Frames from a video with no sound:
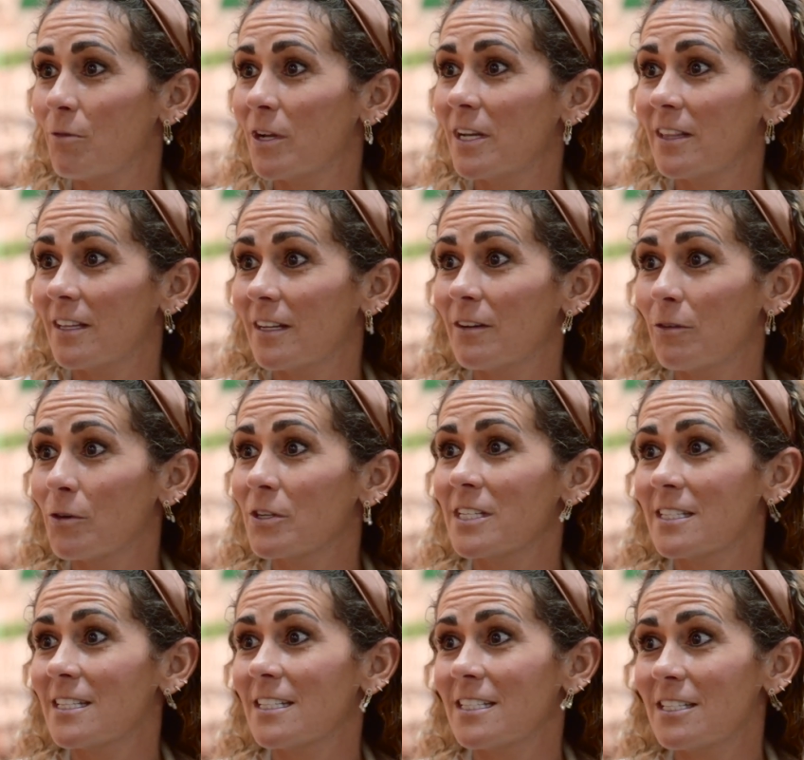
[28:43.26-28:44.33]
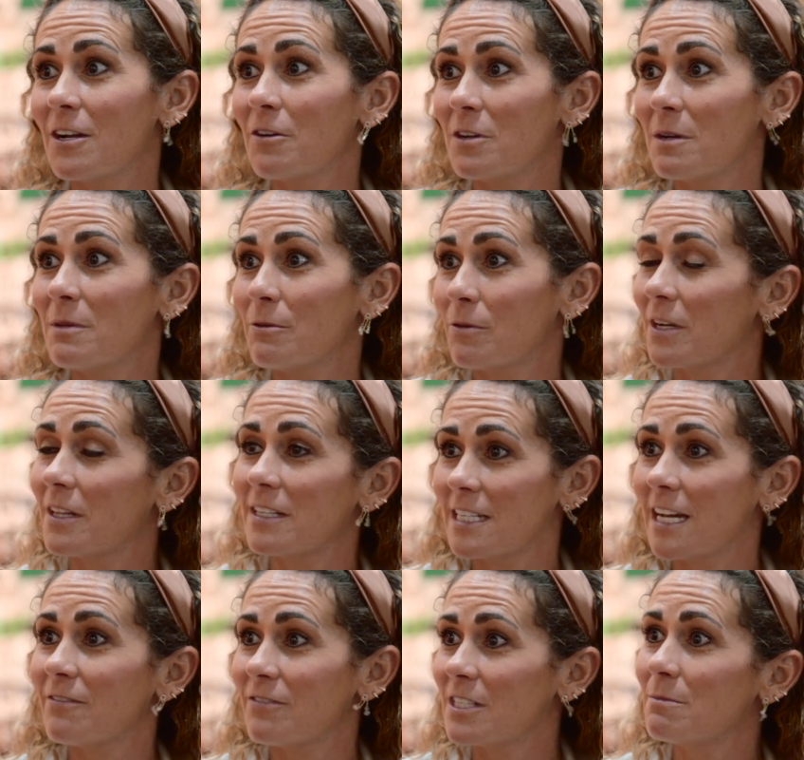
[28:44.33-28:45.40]
of the courses that's known to be one of the
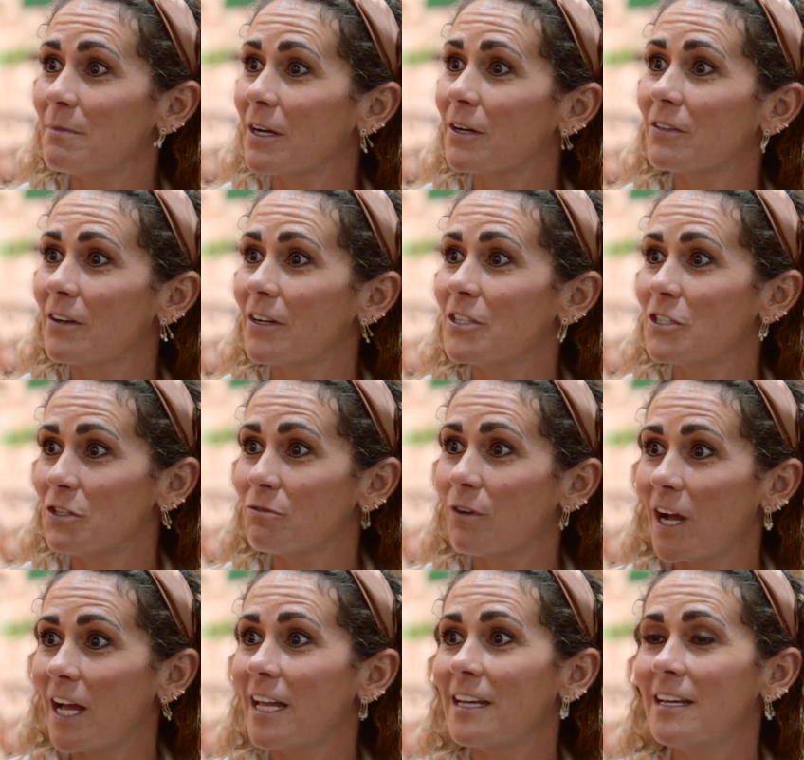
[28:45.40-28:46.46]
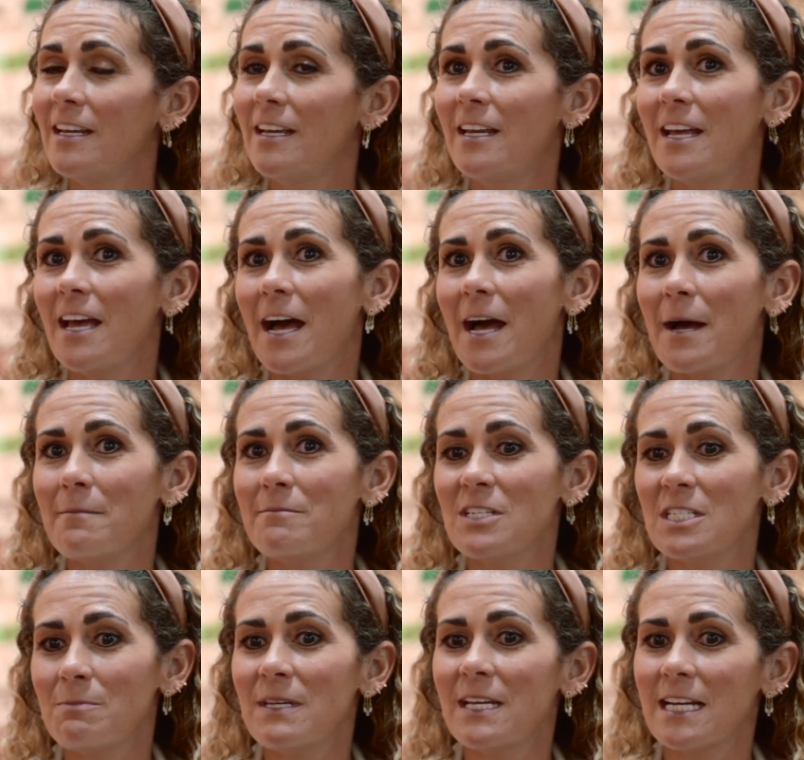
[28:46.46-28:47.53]
toughest marathons you run,
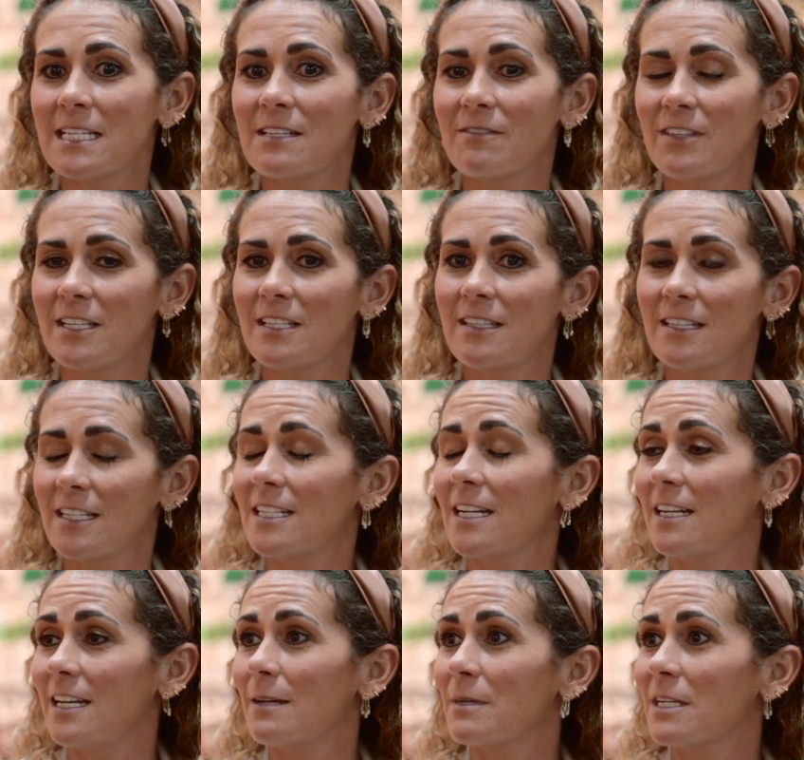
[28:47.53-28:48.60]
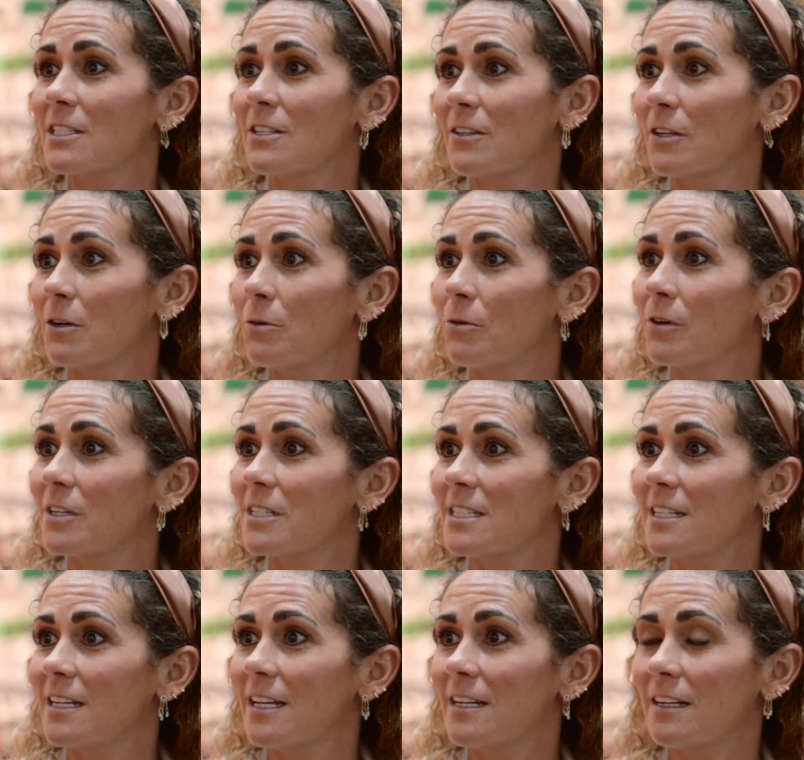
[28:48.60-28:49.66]
just because of the dynamics on the course
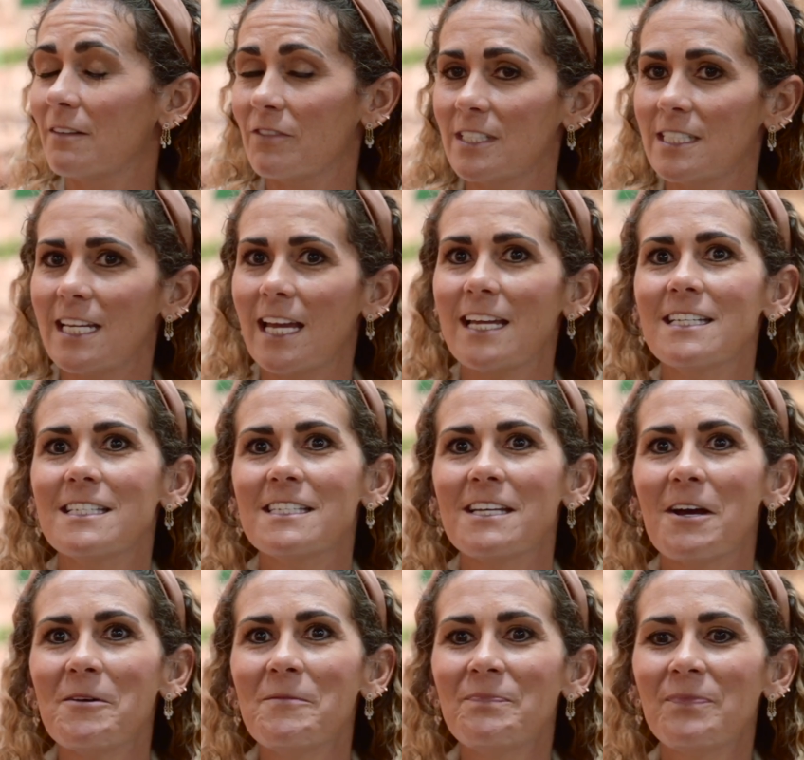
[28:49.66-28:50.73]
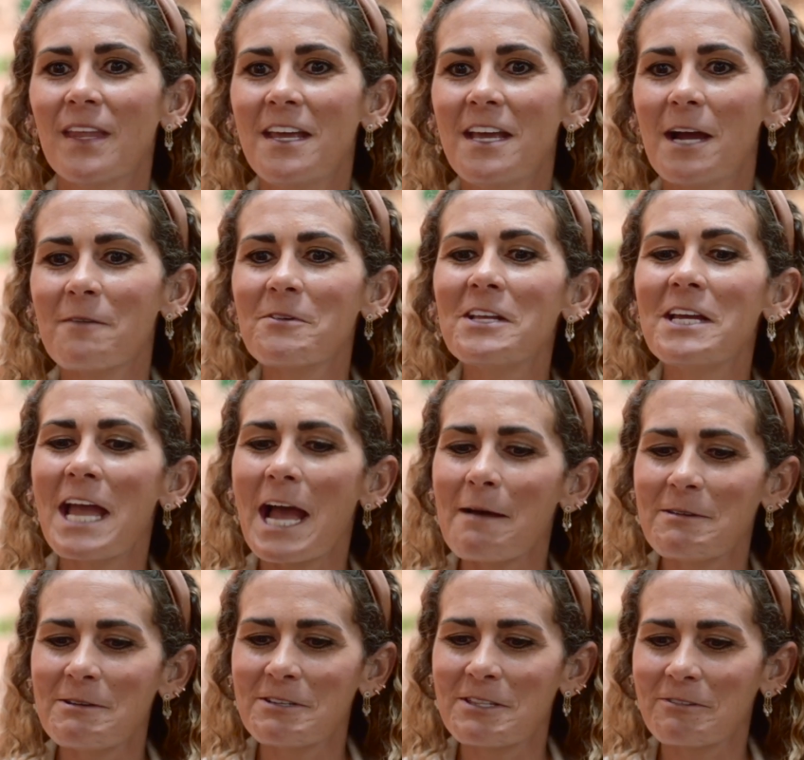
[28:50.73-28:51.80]
and of the day. So I'm really
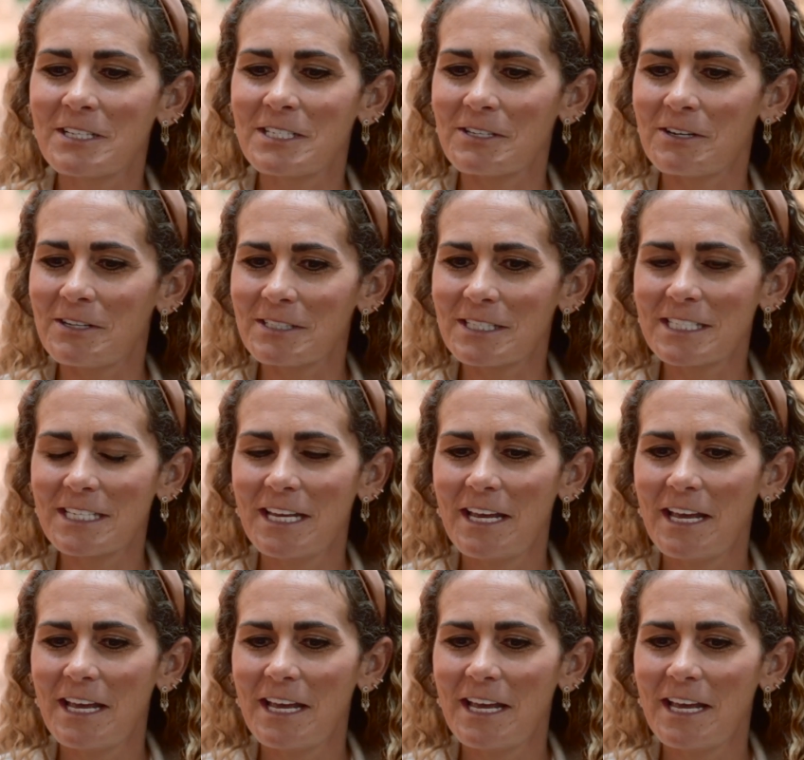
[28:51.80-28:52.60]
happy with the results.